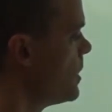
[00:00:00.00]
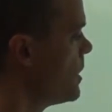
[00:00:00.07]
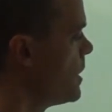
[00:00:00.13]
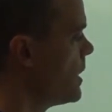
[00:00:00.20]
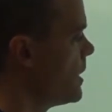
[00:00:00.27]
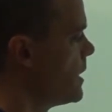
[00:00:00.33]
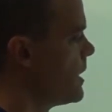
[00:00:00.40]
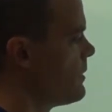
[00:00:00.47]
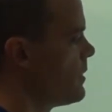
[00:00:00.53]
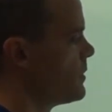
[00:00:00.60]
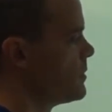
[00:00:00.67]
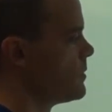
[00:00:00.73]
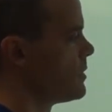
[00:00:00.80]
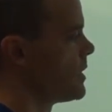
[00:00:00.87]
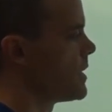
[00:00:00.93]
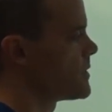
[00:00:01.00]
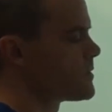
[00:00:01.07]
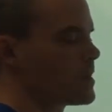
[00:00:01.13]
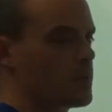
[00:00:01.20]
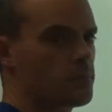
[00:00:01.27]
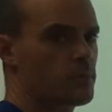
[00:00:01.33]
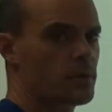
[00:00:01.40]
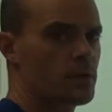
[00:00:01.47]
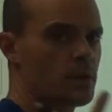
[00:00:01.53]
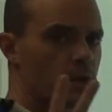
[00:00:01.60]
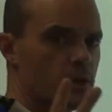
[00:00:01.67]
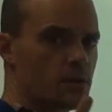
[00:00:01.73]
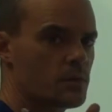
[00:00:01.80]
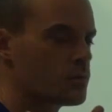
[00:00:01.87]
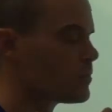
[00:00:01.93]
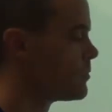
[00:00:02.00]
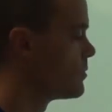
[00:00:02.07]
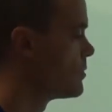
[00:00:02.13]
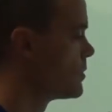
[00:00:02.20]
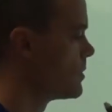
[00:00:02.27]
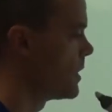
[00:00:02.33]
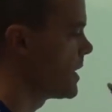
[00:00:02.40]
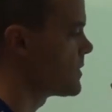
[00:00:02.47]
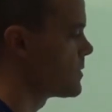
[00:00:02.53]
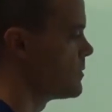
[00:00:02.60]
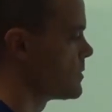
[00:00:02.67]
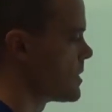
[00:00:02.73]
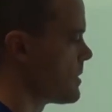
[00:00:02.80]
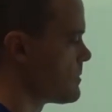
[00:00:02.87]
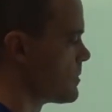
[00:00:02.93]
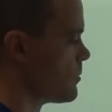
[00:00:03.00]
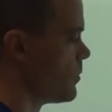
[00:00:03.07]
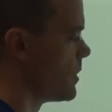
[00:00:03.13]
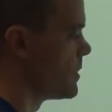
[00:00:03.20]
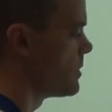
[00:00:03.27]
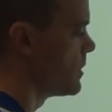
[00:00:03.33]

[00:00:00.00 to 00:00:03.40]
And now I'll do the last two steps in one